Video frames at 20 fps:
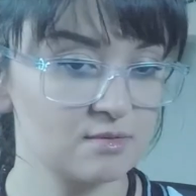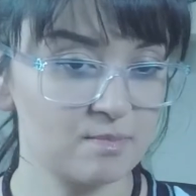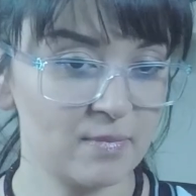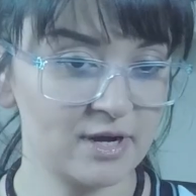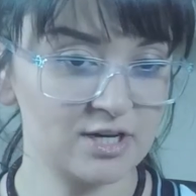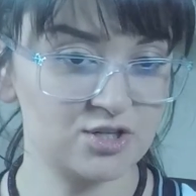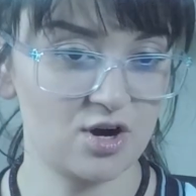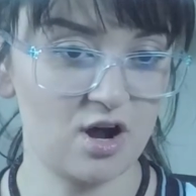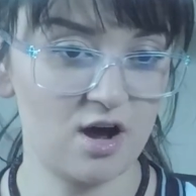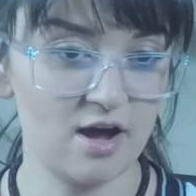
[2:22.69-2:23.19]
my
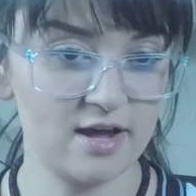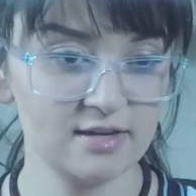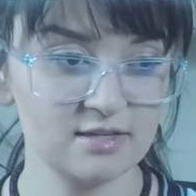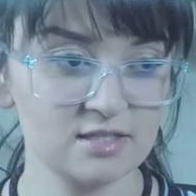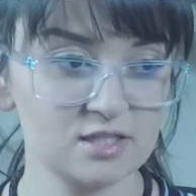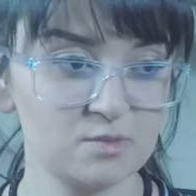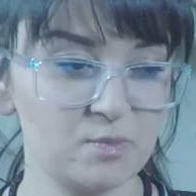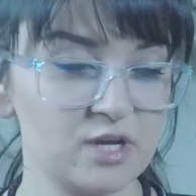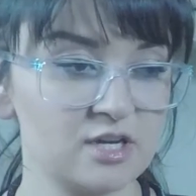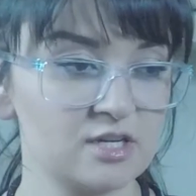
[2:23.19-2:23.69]

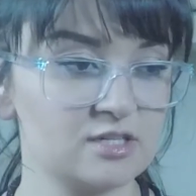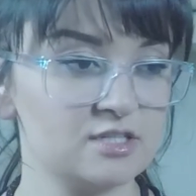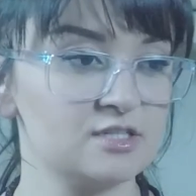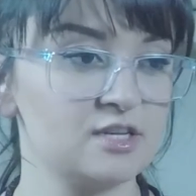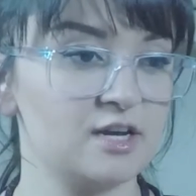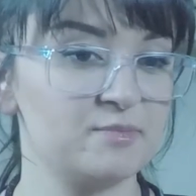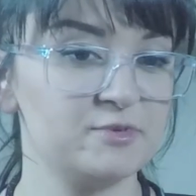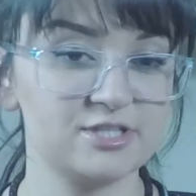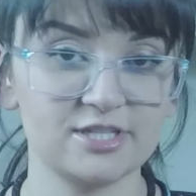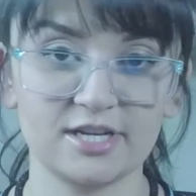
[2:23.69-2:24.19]
drawings because
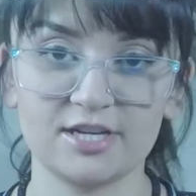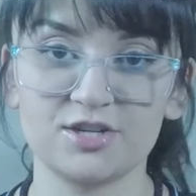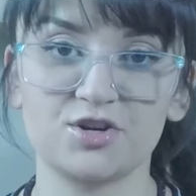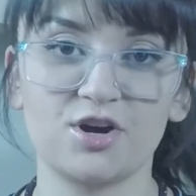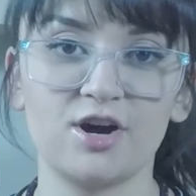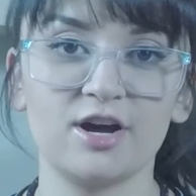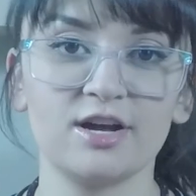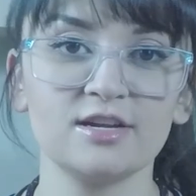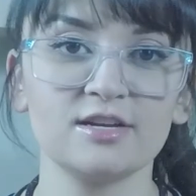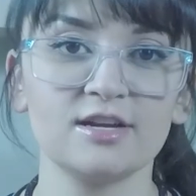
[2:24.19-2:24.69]
I'm stuck at
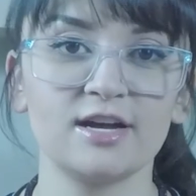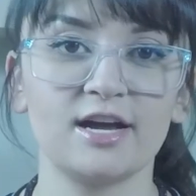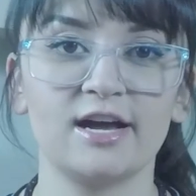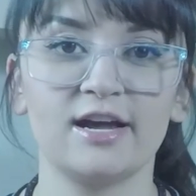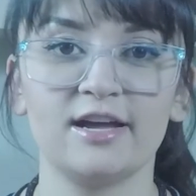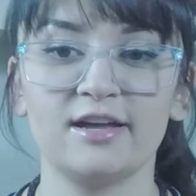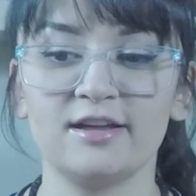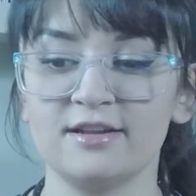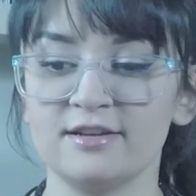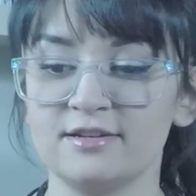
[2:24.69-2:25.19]
drawing
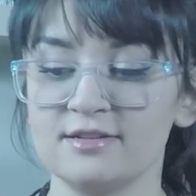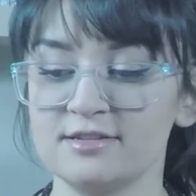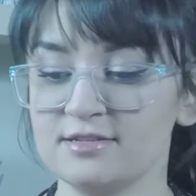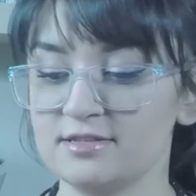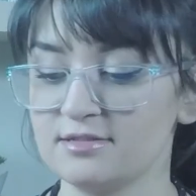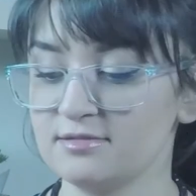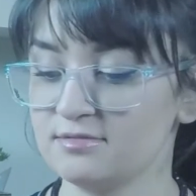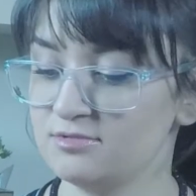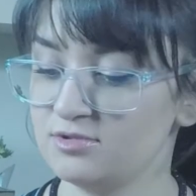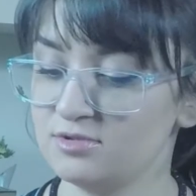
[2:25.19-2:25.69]
and
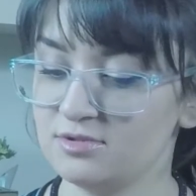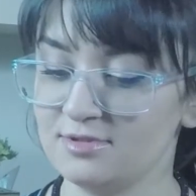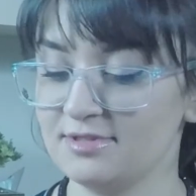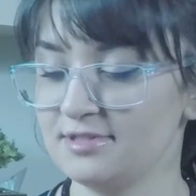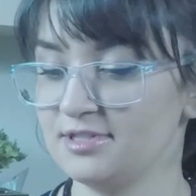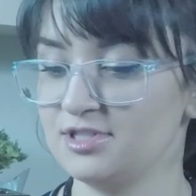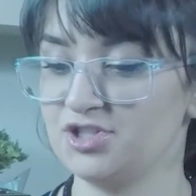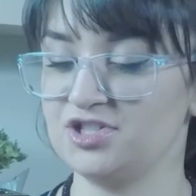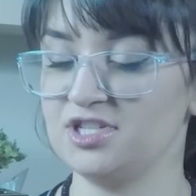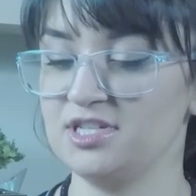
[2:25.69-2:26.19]

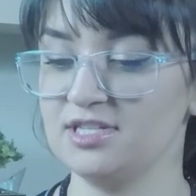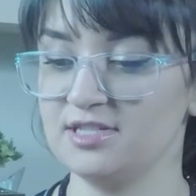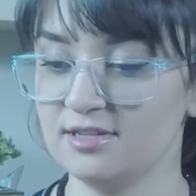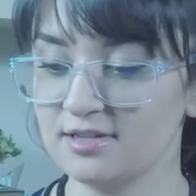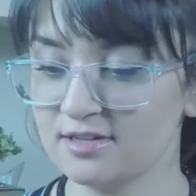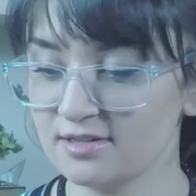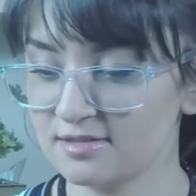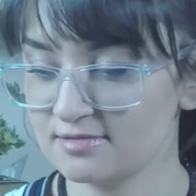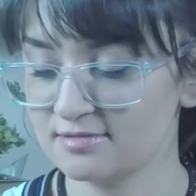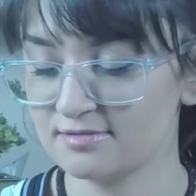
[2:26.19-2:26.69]
it's just easier.